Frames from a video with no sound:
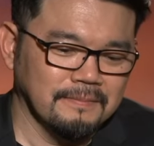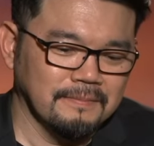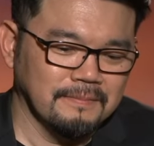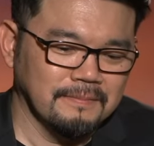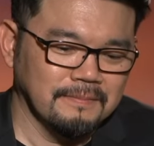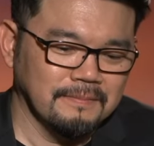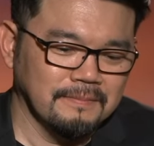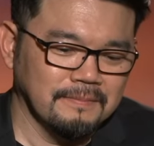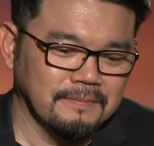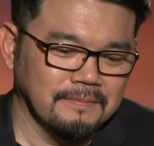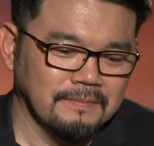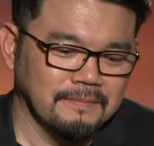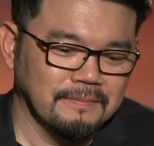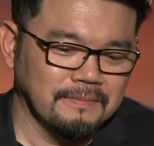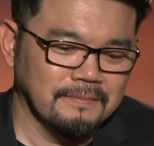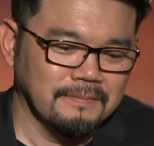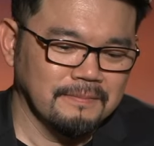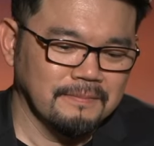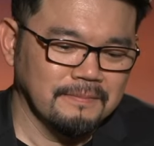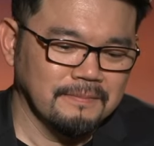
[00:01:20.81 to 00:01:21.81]

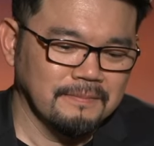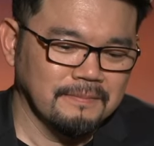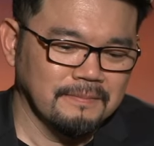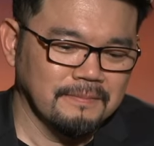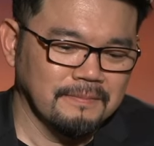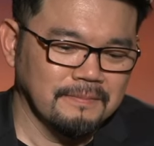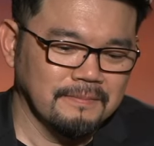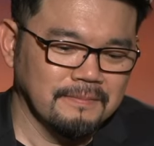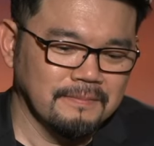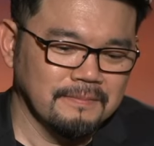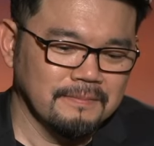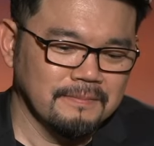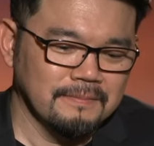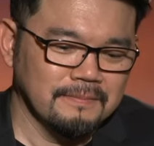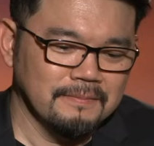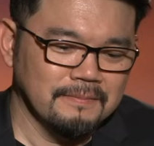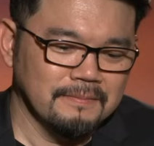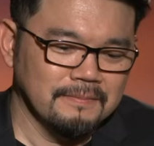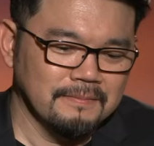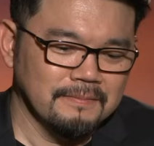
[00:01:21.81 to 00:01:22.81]

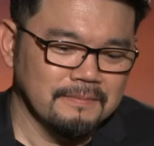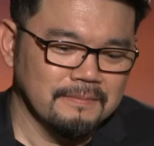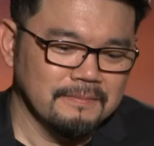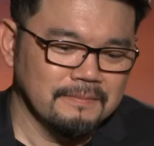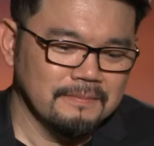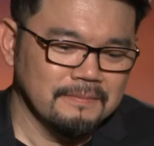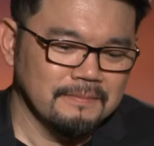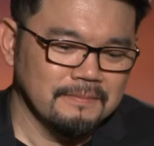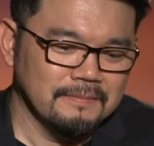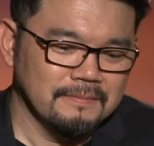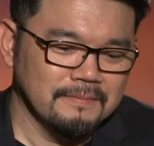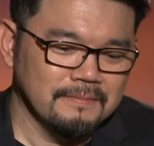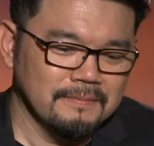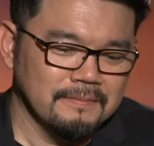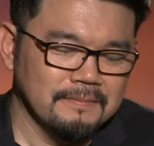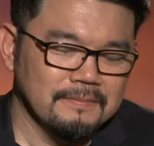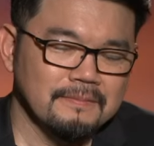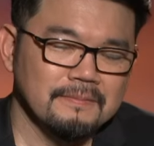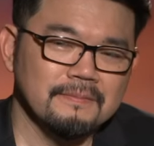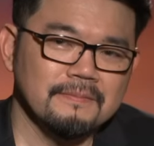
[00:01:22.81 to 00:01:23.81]

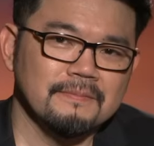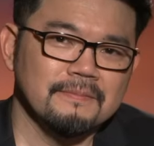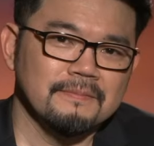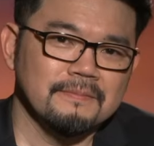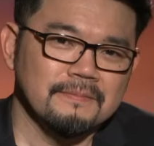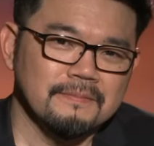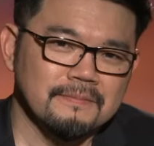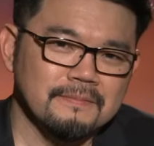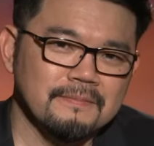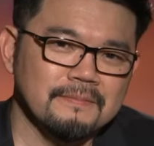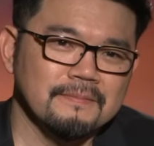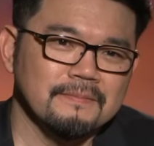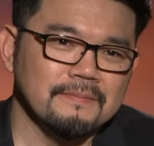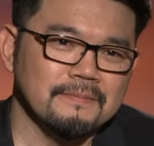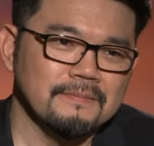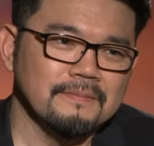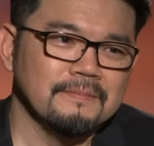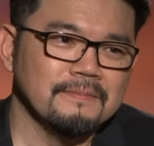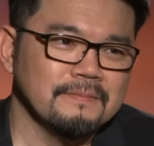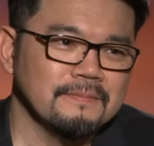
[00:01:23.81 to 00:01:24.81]

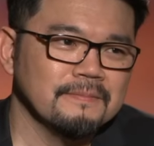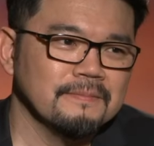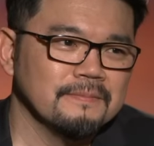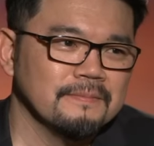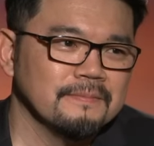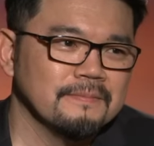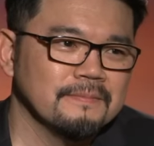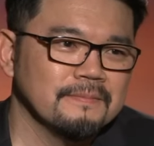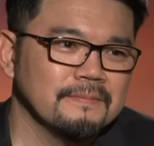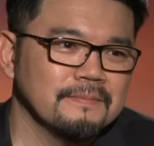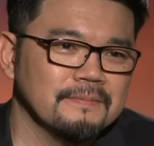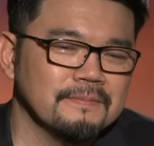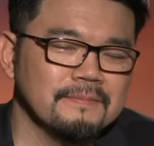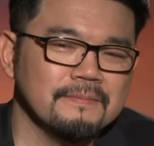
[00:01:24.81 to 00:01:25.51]
(silent)